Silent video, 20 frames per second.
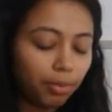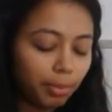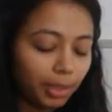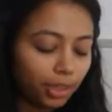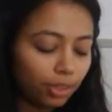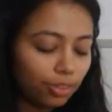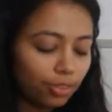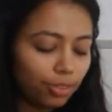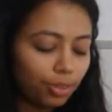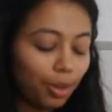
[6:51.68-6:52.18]

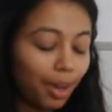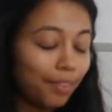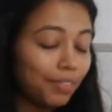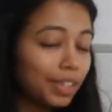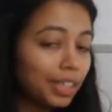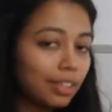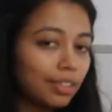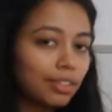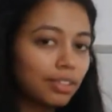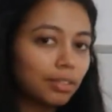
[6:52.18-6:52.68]
because you have
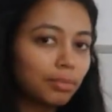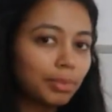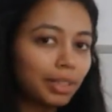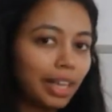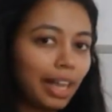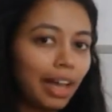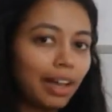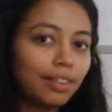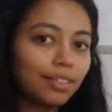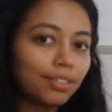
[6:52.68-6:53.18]
a custom
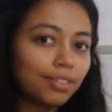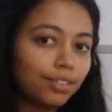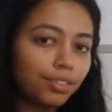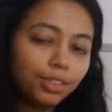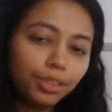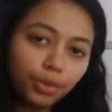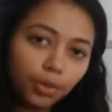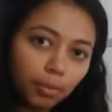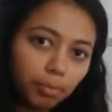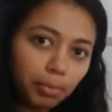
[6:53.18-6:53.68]
class,
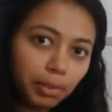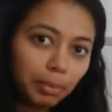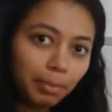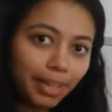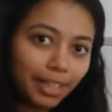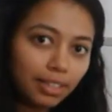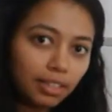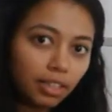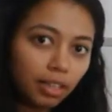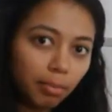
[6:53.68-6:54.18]
you
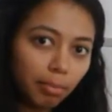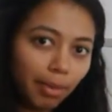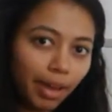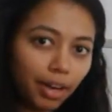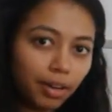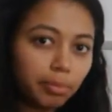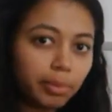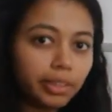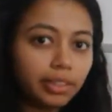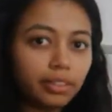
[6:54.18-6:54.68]
implement a
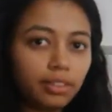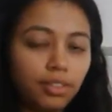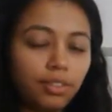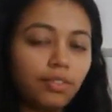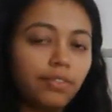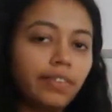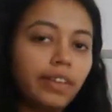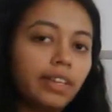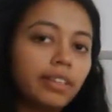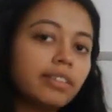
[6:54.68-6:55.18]
comparable
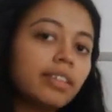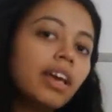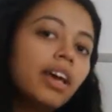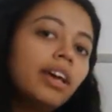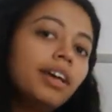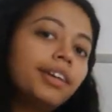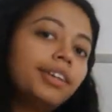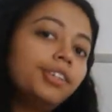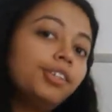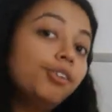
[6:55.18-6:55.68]
interface,
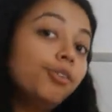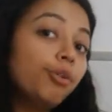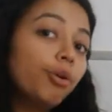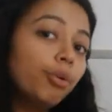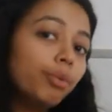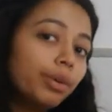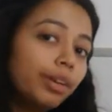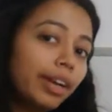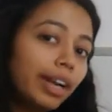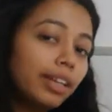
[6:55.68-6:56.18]
you
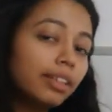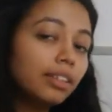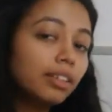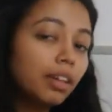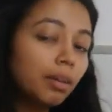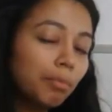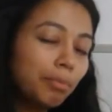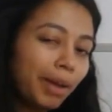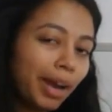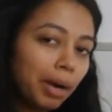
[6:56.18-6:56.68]
override the
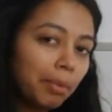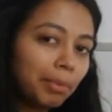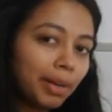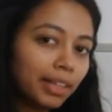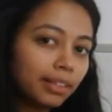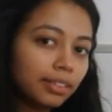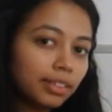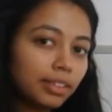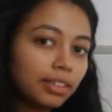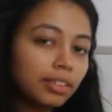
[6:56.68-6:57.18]
compare
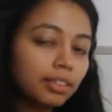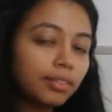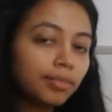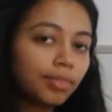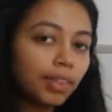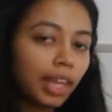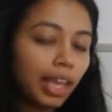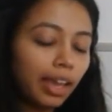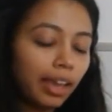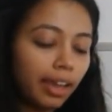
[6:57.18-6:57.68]
method,
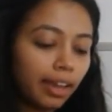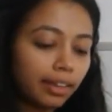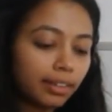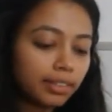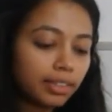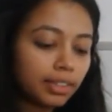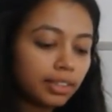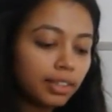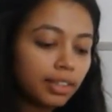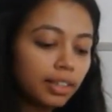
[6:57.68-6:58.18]

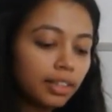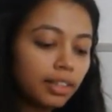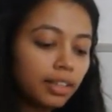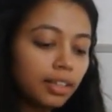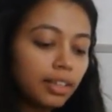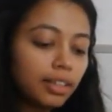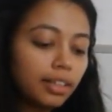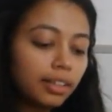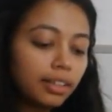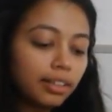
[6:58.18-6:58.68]
and
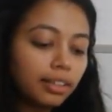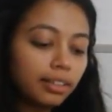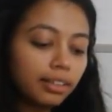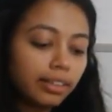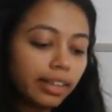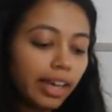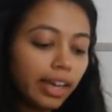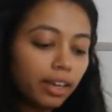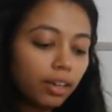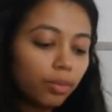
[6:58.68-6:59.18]

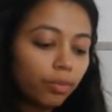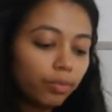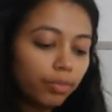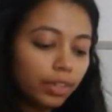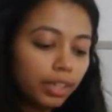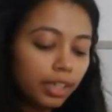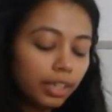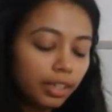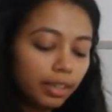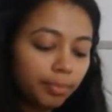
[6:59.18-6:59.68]
then
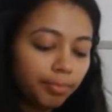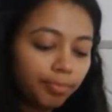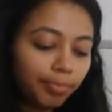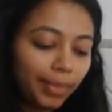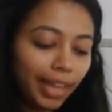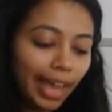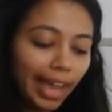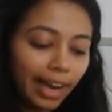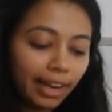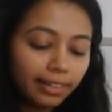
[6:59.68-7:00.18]
we
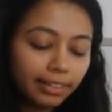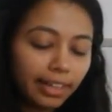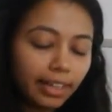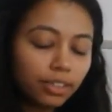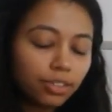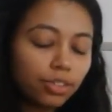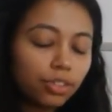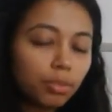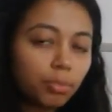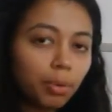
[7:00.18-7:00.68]
add
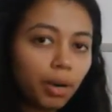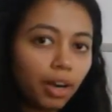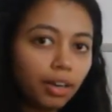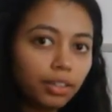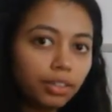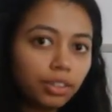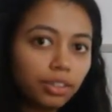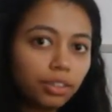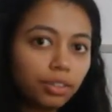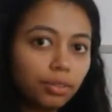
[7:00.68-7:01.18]
that to the
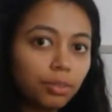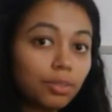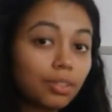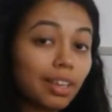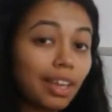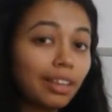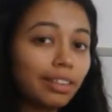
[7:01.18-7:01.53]
priority queues,